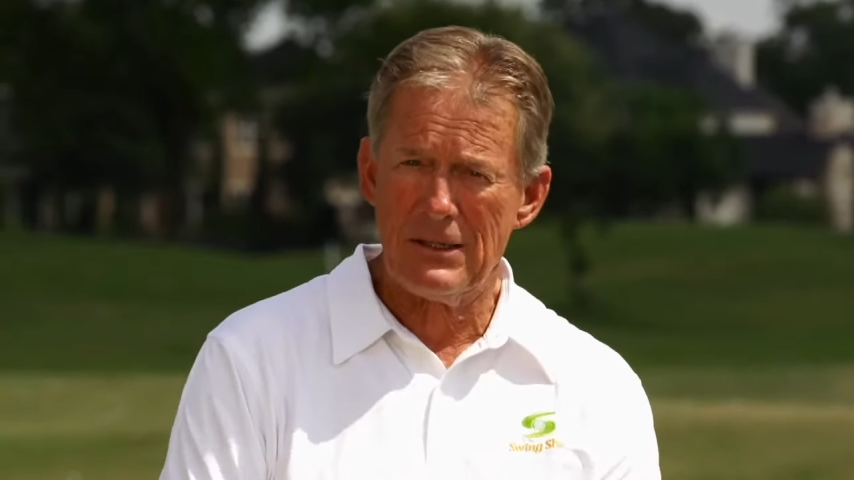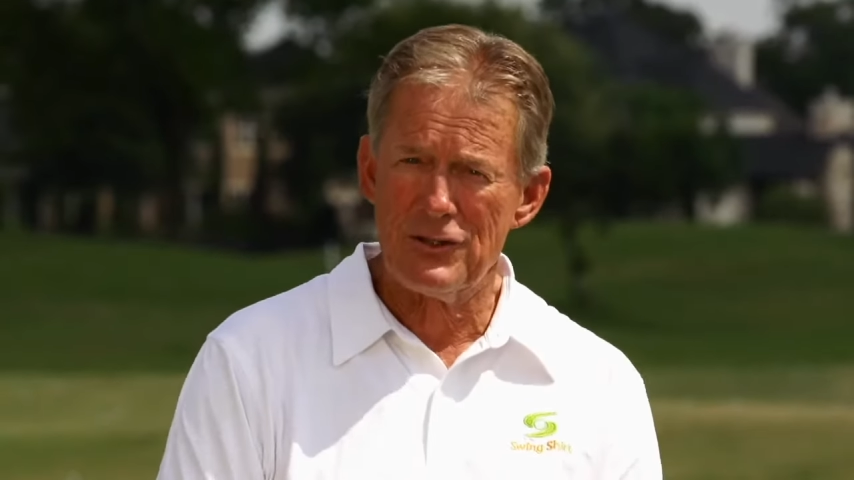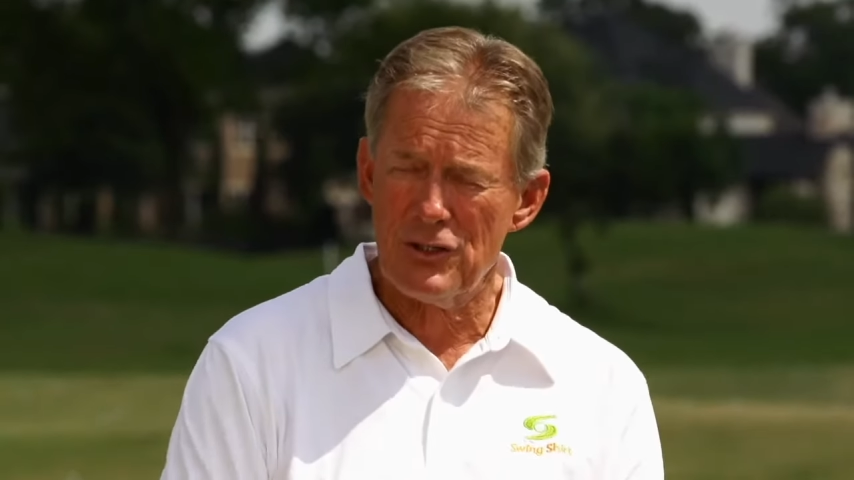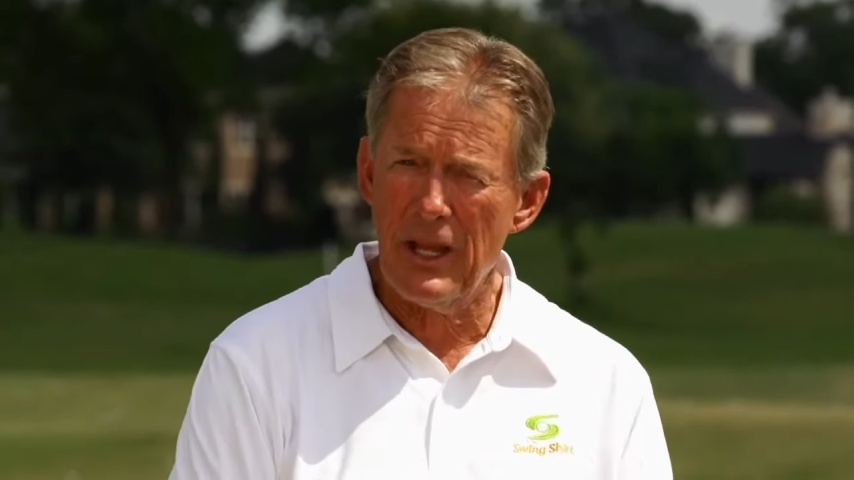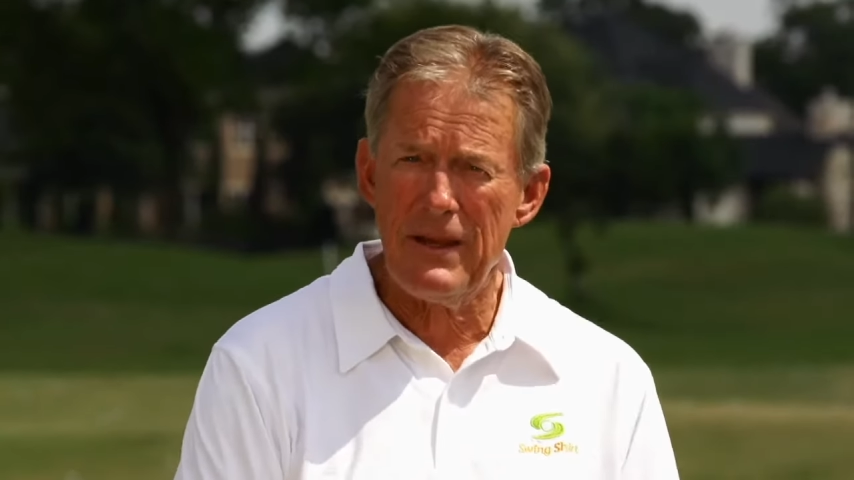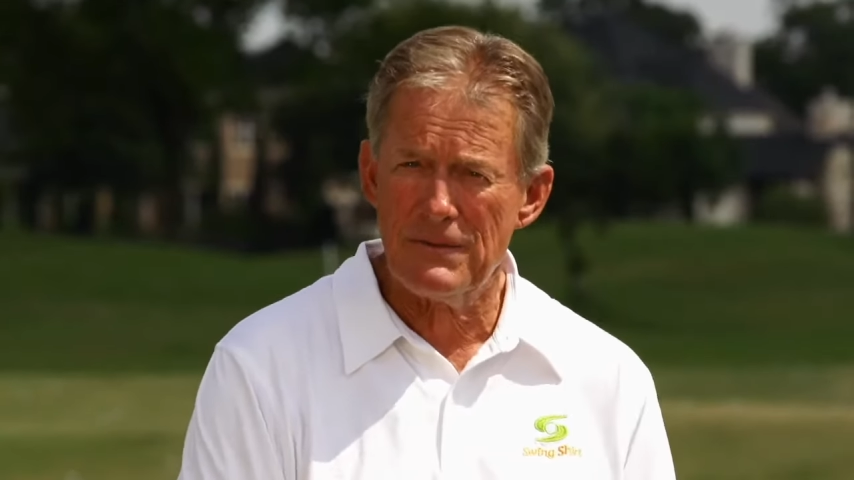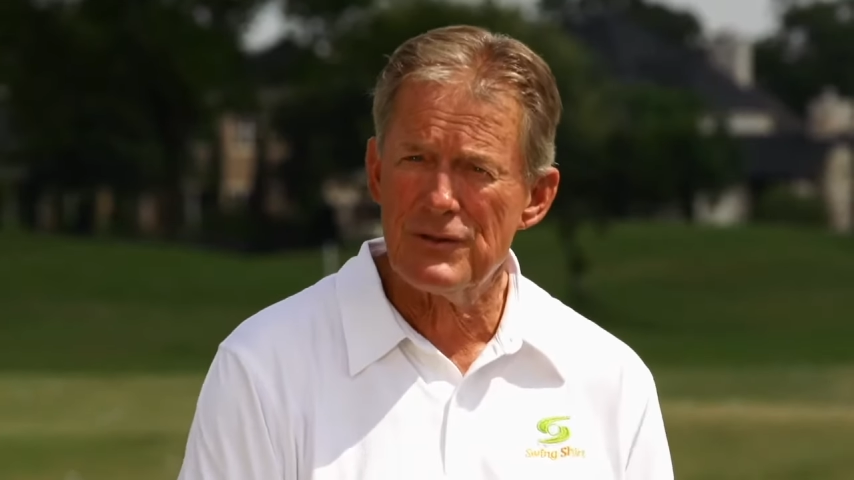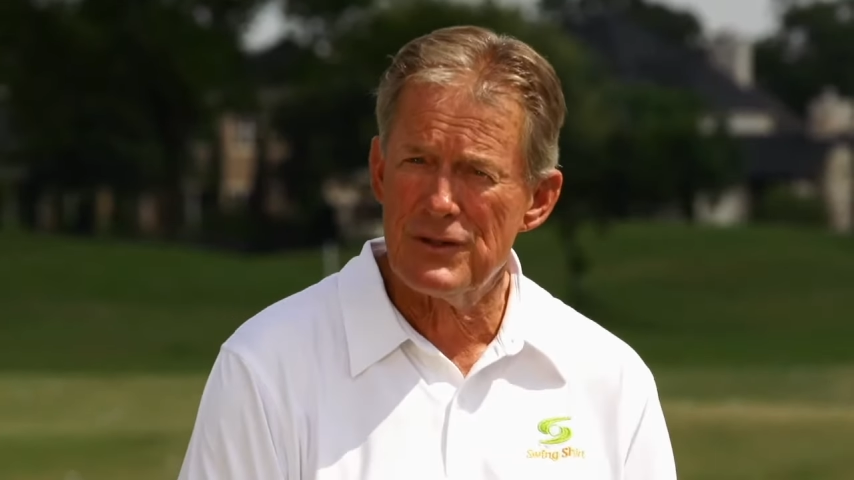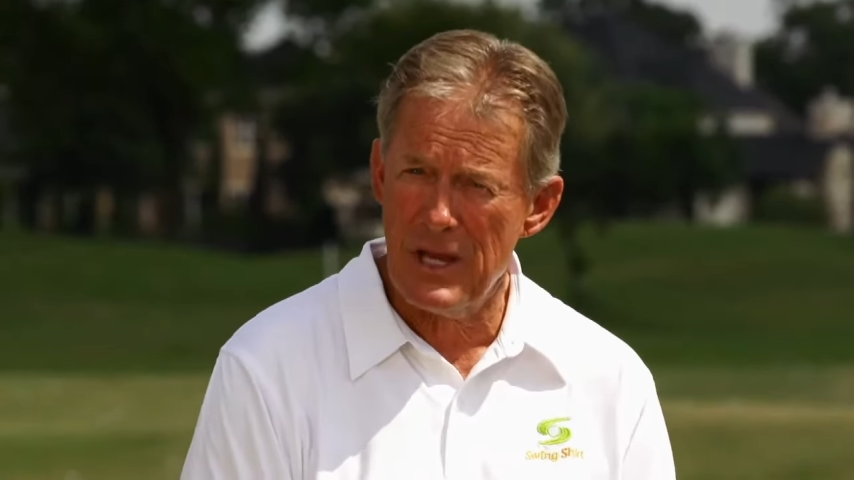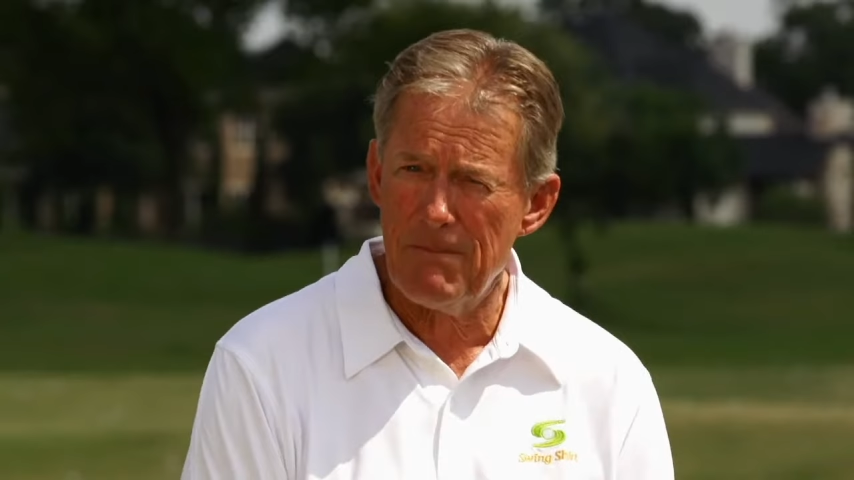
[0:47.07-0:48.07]
the sleeves
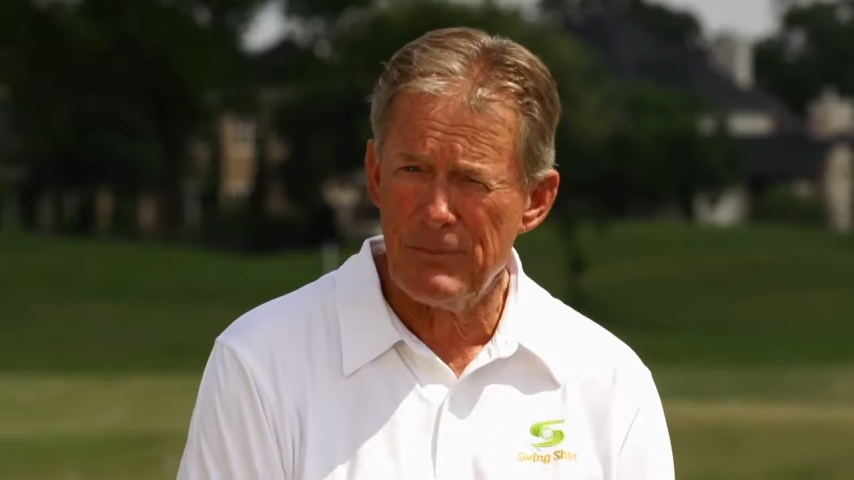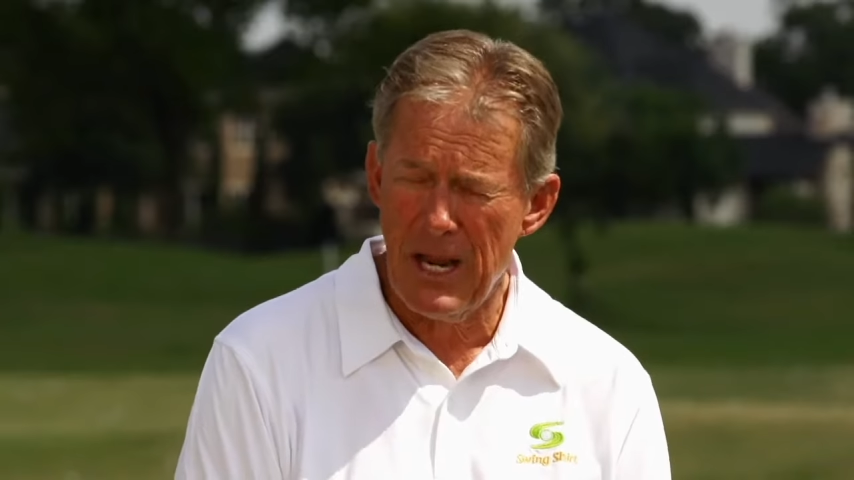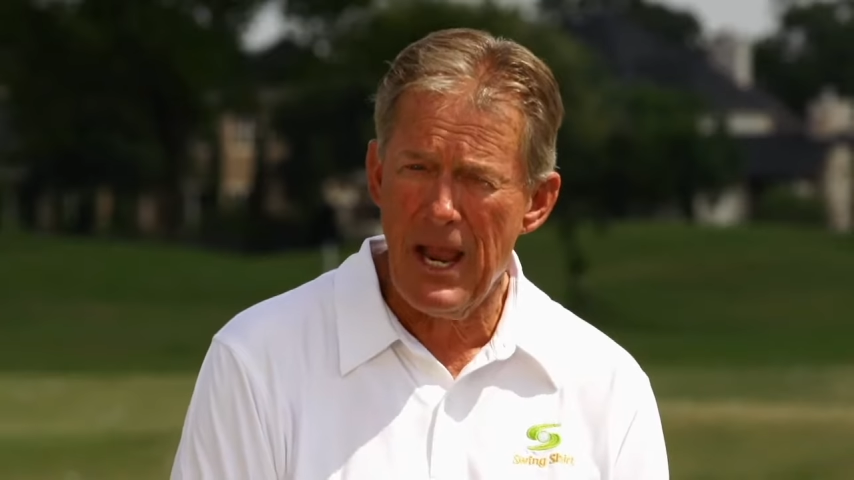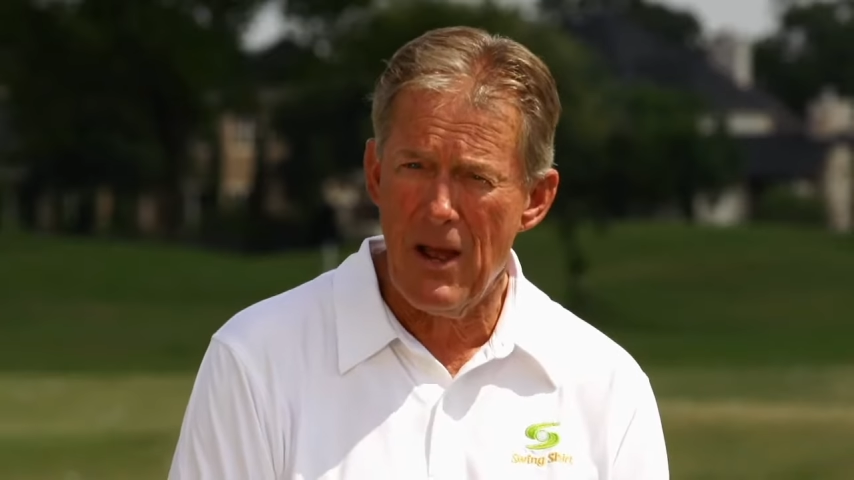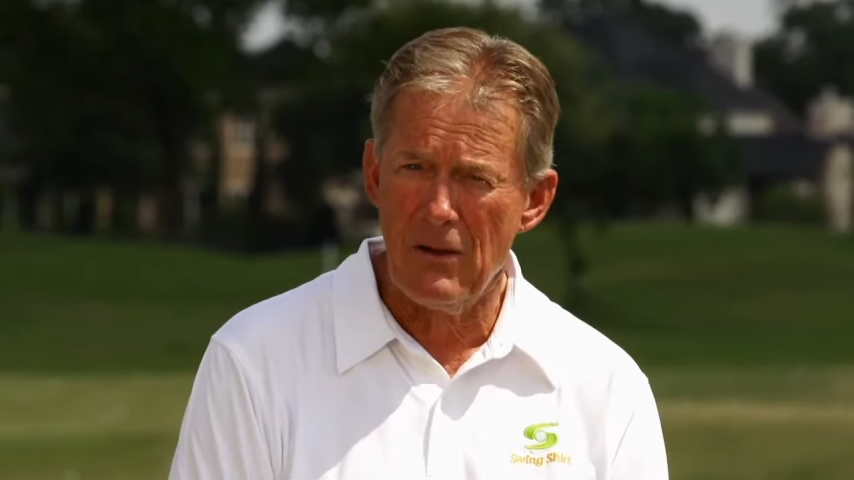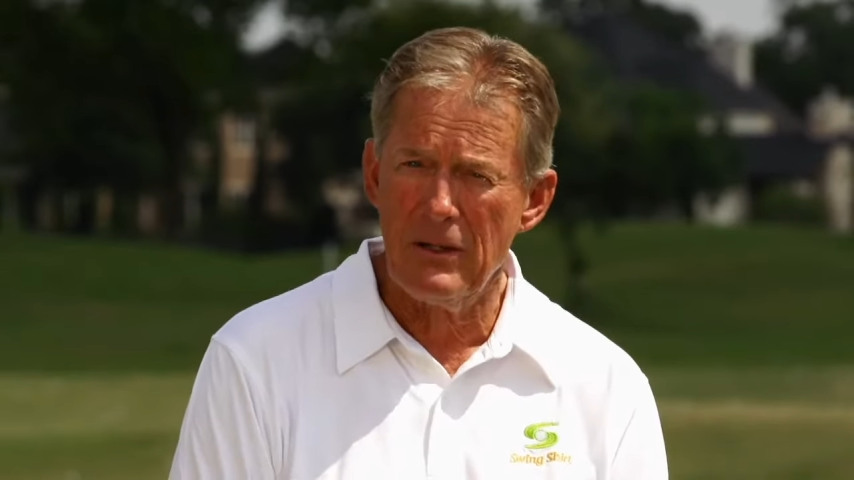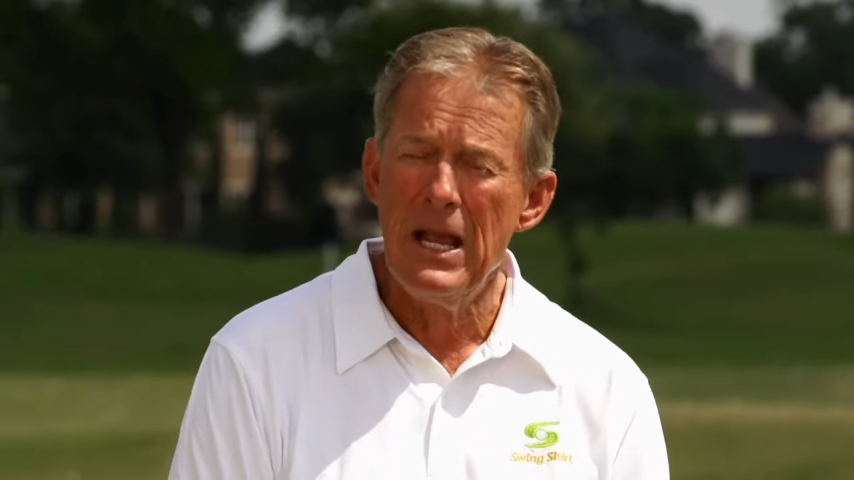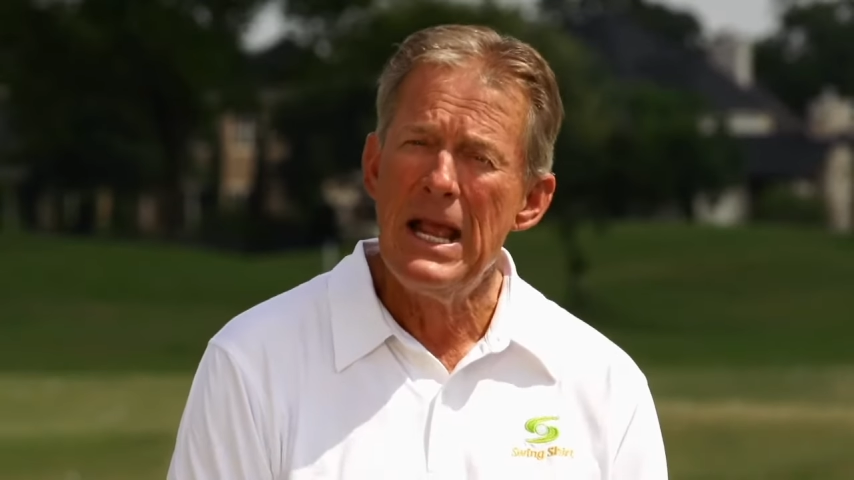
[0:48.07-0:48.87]
zipped down,